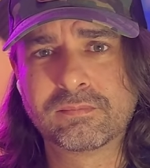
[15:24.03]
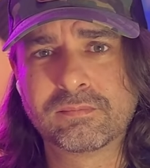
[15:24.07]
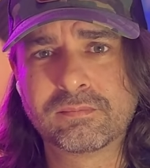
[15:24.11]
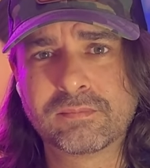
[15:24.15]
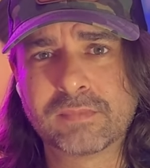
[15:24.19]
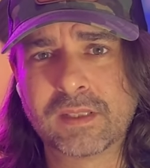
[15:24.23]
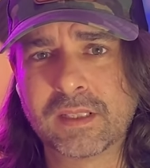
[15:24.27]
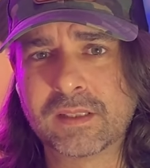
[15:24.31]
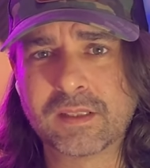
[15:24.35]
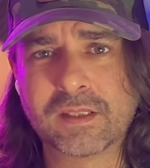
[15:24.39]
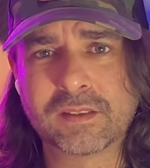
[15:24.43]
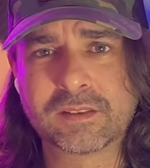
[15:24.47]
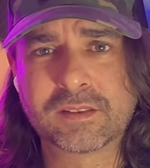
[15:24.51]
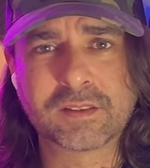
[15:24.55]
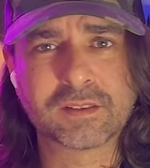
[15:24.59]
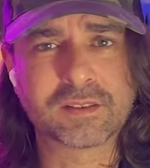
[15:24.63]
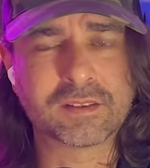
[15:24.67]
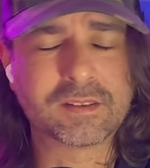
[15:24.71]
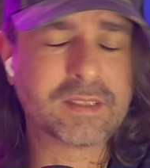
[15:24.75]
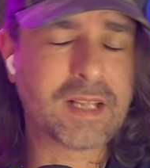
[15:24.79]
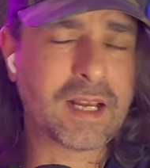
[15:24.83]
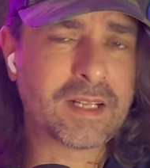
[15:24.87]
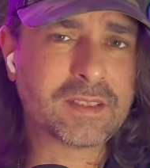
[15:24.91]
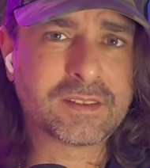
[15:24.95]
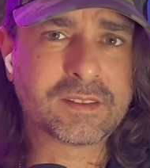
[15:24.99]
It's just,
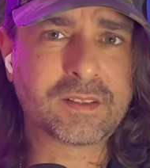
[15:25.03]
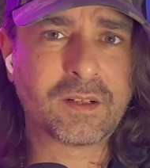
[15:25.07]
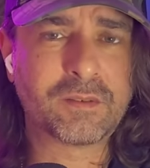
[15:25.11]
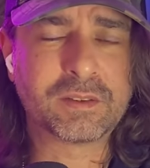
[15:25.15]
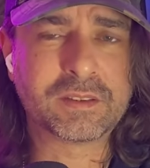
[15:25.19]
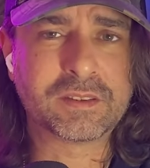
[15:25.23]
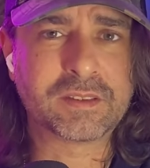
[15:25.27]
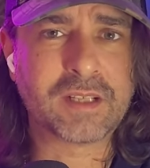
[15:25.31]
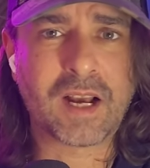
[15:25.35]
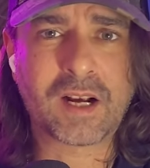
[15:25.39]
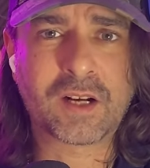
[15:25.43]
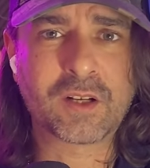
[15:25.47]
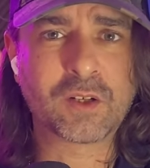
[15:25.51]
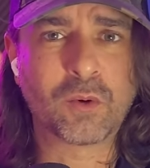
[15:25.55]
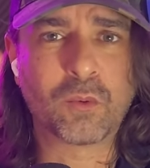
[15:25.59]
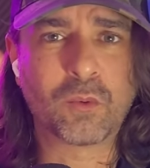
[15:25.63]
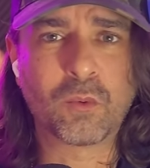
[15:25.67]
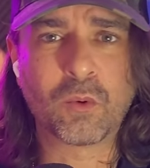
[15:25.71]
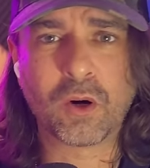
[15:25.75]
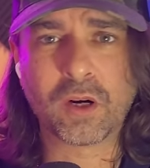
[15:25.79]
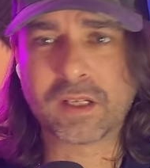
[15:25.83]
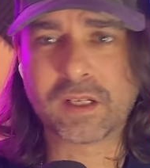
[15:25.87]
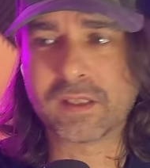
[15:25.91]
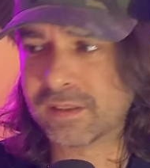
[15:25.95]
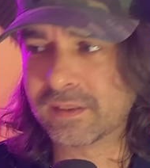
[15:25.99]
that stuff is not going to
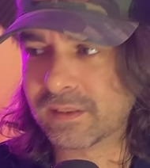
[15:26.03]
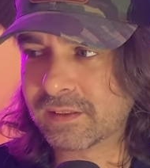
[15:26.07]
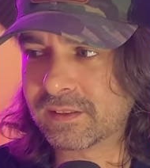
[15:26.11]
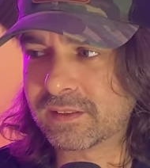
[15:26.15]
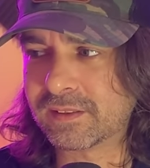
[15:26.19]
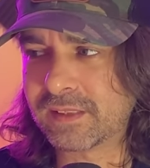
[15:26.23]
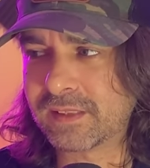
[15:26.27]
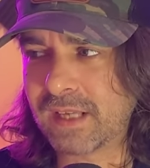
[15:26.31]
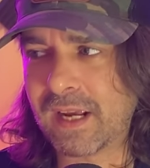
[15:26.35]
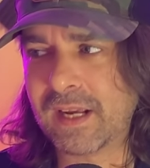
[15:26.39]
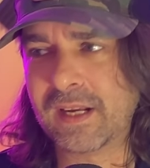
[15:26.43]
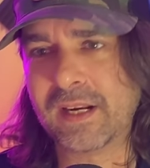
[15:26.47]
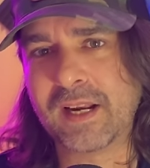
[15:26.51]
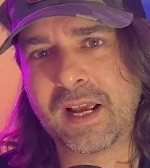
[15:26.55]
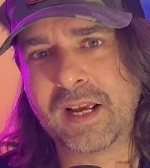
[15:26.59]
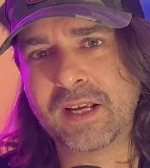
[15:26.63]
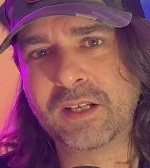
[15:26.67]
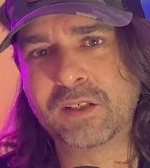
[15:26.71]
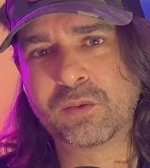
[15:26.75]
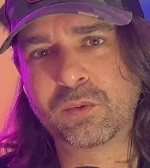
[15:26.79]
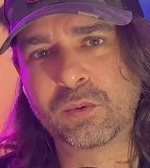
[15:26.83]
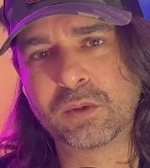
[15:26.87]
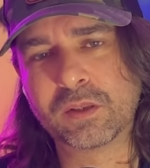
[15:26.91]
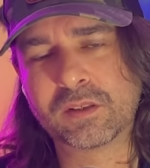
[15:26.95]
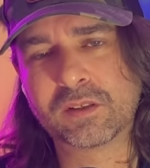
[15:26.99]
work in this day and age
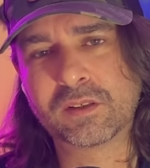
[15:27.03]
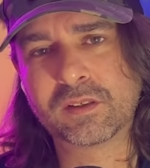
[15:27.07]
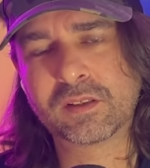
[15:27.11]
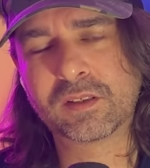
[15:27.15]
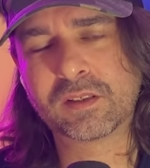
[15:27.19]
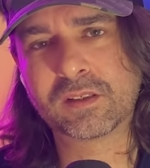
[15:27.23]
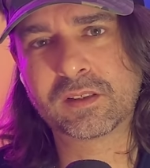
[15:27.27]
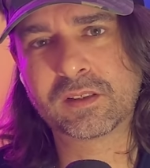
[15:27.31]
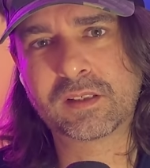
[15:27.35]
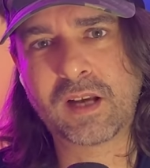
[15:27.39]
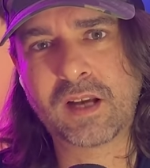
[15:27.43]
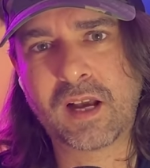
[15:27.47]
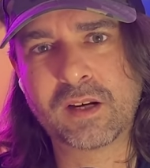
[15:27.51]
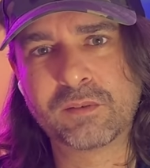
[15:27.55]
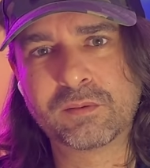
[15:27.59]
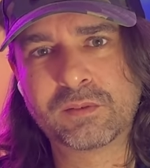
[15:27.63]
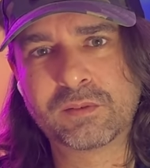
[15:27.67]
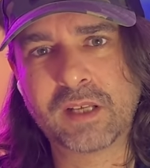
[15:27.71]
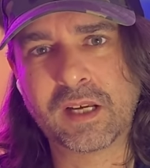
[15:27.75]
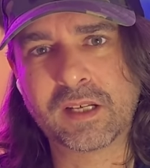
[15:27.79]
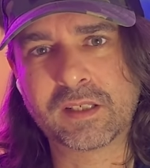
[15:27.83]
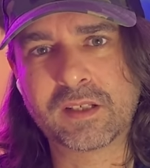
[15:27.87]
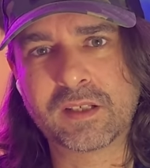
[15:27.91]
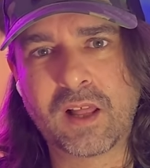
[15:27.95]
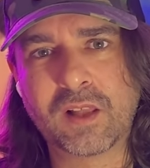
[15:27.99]
with the kind of
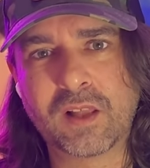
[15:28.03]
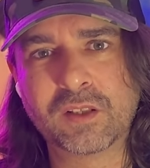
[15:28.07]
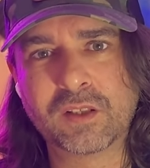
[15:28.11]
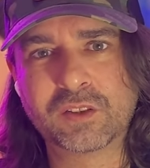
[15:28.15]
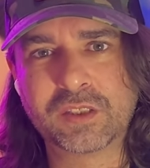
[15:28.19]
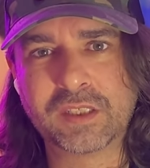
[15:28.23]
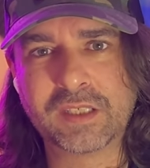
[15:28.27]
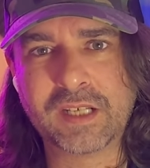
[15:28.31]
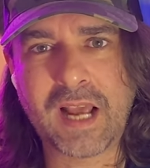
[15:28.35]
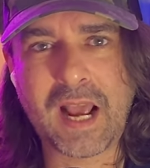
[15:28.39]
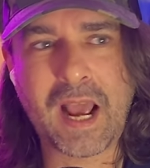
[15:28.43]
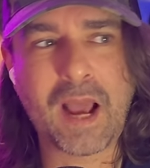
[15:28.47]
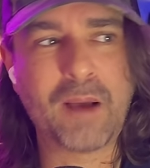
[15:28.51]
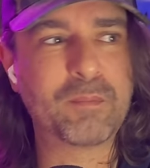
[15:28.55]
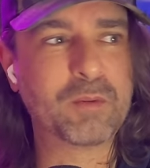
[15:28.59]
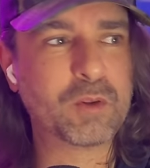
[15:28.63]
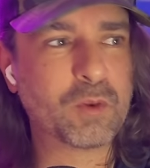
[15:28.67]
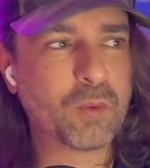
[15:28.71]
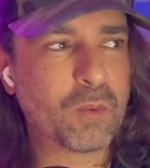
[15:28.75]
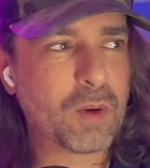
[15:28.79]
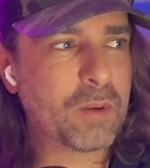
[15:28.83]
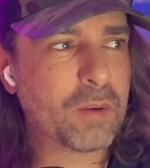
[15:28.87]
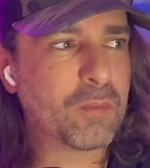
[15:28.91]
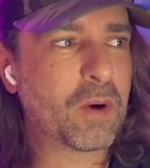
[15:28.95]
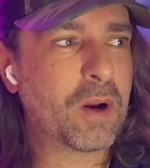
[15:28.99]
technology and app and the
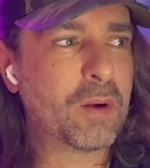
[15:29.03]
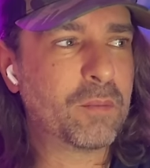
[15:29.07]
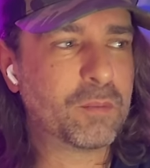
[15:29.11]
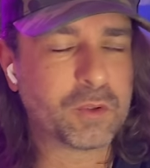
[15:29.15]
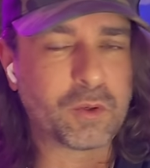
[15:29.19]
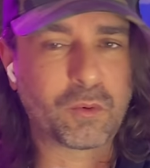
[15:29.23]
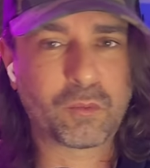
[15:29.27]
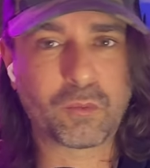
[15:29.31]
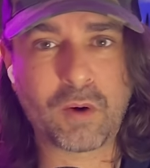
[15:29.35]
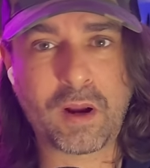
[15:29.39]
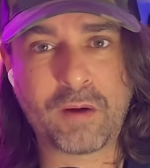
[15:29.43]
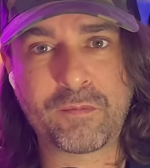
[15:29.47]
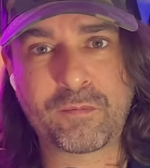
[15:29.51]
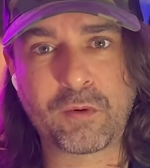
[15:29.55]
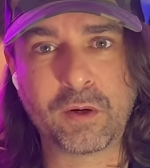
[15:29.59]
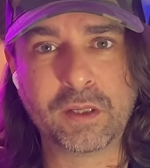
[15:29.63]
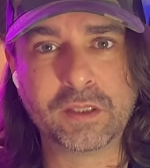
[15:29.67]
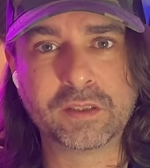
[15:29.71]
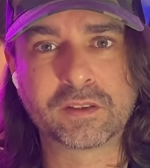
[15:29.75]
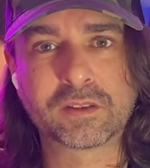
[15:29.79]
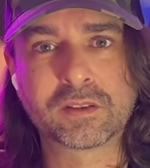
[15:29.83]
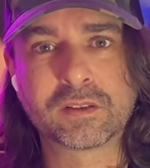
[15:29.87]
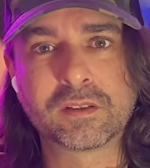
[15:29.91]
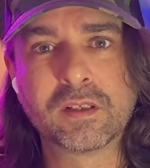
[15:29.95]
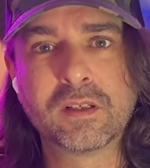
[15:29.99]
way we're able to
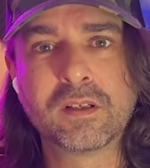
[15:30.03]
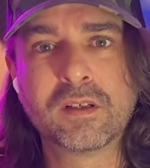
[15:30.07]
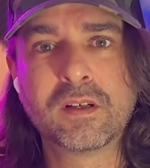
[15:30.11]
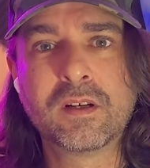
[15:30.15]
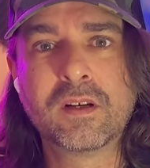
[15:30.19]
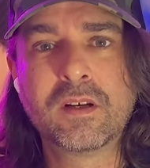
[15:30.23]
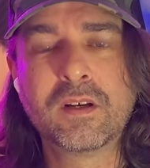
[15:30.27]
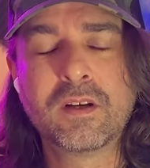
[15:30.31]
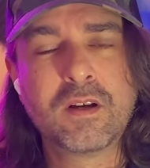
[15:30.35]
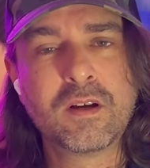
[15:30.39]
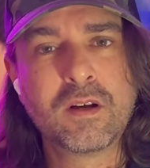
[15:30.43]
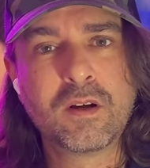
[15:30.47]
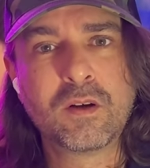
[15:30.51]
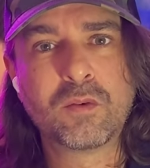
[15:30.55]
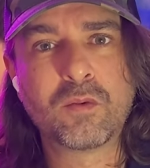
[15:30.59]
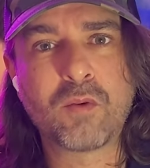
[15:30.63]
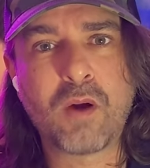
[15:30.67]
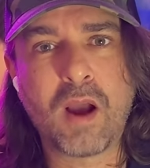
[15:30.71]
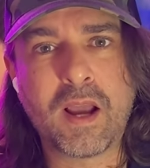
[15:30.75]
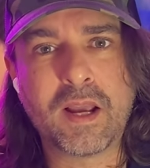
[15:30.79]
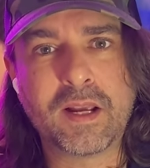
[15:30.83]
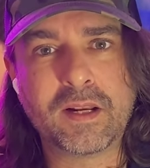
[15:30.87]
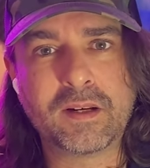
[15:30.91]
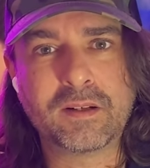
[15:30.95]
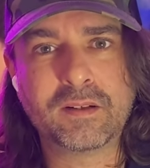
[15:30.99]
reference,
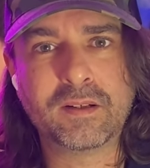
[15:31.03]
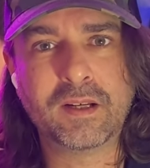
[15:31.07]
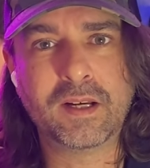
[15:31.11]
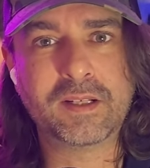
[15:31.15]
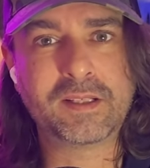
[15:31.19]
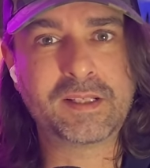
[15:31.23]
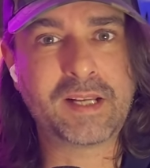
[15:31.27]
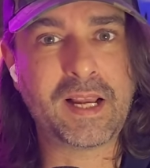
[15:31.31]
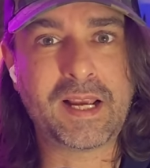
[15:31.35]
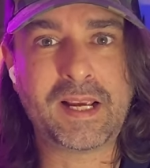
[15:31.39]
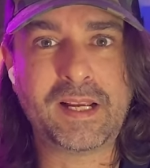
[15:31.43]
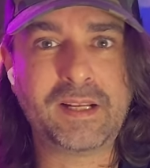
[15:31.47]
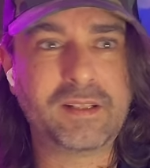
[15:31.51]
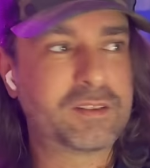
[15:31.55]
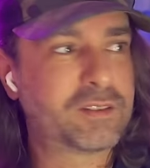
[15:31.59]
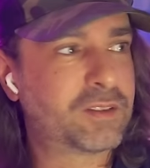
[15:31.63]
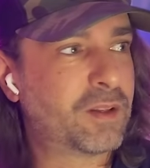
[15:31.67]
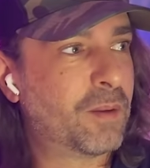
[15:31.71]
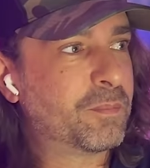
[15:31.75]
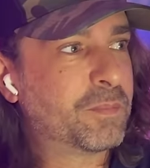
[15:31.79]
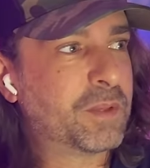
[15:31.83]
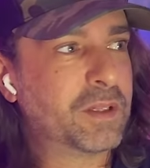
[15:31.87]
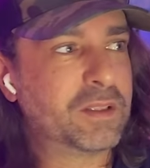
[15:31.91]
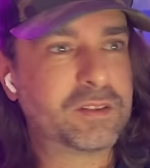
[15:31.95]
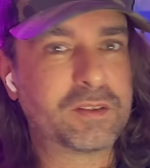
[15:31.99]
right, a date,
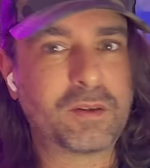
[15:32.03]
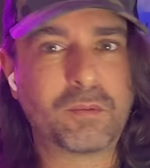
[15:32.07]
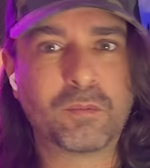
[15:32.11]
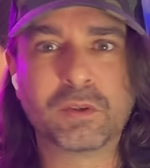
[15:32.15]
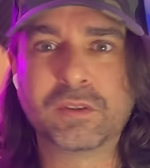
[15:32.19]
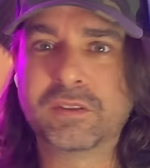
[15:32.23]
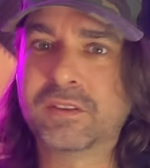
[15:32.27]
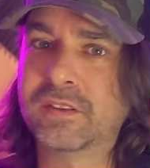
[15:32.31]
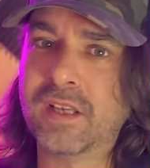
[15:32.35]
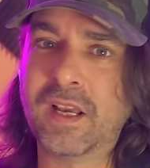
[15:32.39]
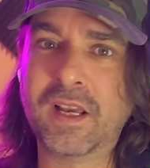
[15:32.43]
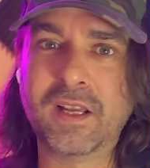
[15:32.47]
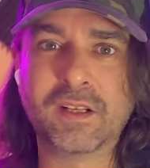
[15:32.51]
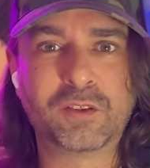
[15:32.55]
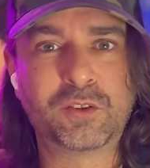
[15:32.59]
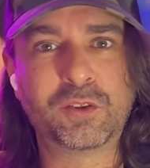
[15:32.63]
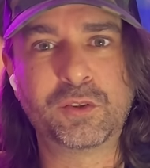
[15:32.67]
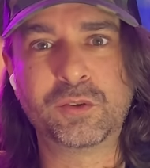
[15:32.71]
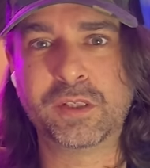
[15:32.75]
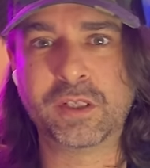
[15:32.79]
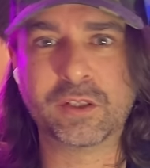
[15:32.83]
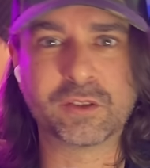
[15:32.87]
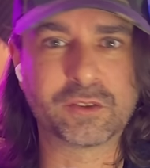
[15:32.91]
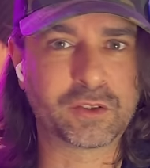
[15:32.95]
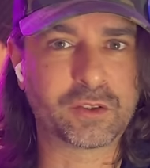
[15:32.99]
something someone said 2
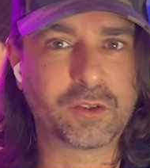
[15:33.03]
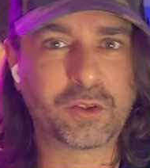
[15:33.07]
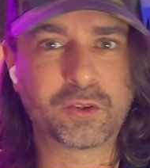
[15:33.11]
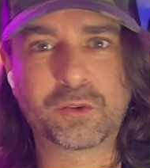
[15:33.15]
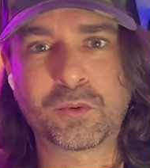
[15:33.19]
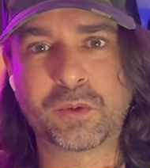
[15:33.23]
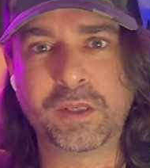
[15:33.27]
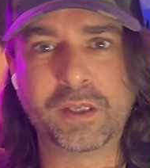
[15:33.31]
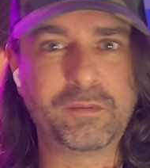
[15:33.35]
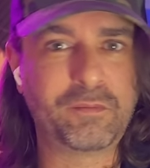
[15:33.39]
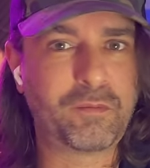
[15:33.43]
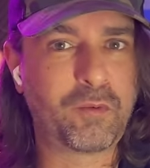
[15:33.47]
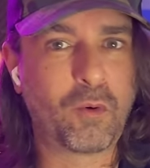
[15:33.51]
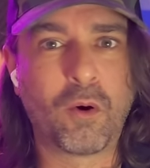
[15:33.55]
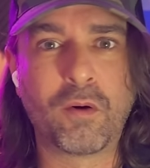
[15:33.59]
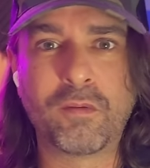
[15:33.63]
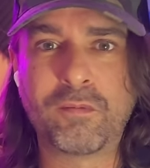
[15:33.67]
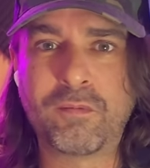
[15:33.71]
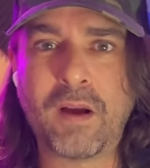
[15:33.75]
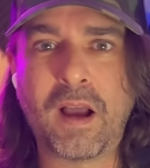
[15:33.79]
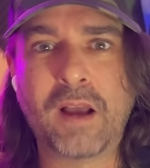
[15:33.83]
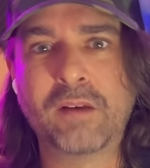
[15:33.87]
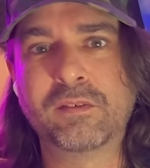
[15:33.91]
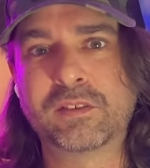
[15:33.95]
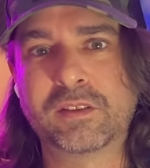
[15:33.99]
years ago, 3, 4,
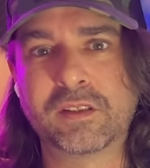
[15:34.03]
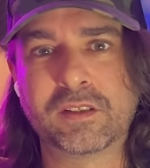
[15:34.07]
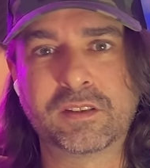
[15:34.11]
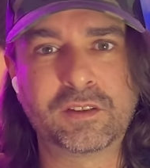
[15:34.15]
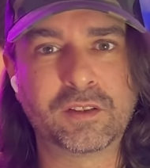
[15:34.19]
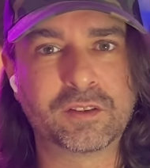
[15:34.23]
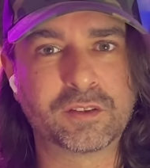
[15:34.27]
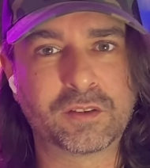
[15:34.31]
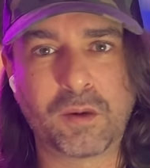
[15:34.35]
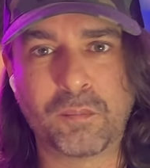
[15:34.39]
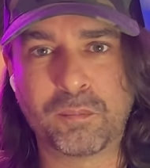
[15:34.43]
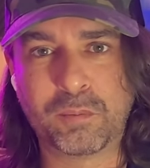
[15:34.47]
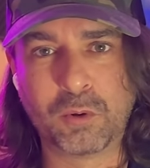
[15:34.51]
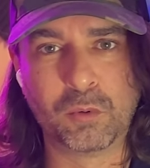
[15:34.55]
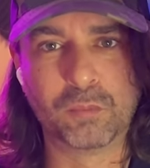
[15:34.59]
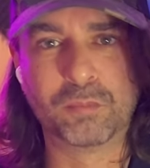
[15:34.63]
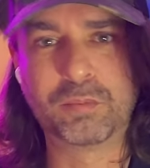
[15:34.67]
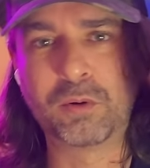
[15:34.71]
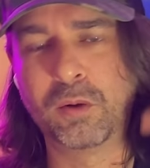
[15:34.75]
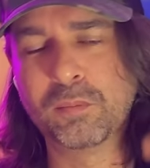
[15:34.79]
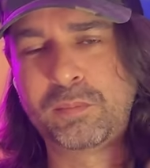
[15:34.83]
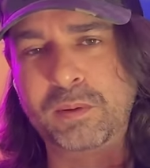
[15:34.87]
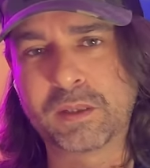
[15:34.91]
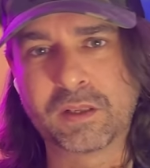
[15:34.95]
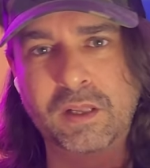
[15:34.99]
5, 6 years ago. Boom, pull
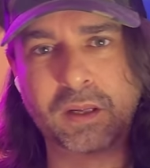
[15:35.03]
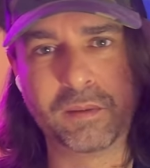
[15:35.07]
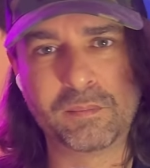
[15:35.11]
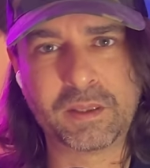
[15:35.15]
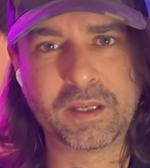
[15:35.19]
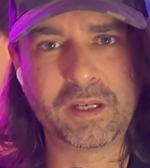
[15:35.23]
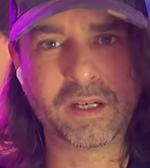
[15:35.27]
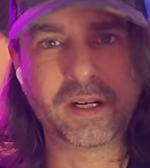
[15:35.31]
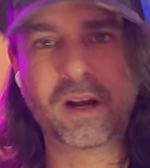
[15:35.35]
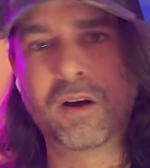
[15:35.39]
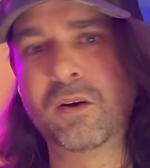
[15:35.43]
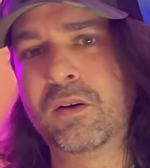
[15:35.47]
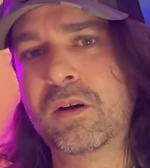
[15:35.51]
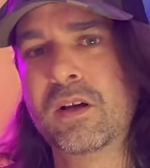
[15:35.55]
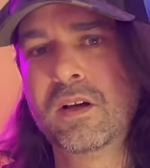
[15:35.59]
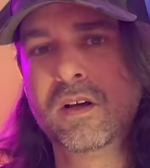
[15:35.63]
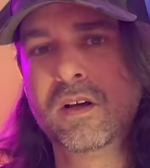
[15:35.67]
up a clip. Here you go.